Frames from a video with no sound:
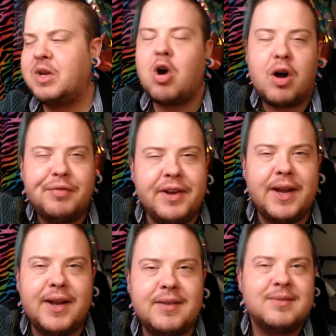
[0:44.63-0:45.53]

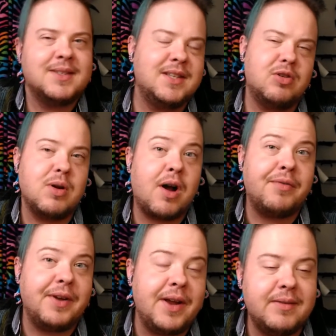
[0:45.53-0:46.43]
Coughing, still
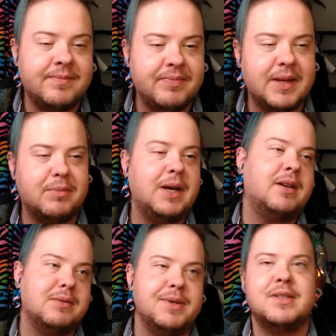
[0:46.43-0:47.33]
coughing. My
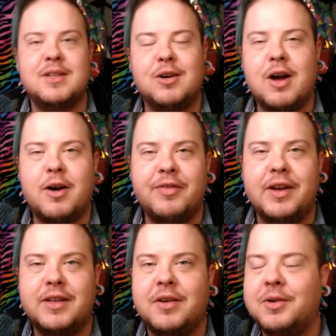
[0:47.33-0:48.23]
husband's still
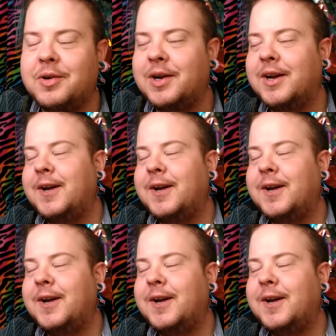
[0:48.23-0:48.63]
coughing too.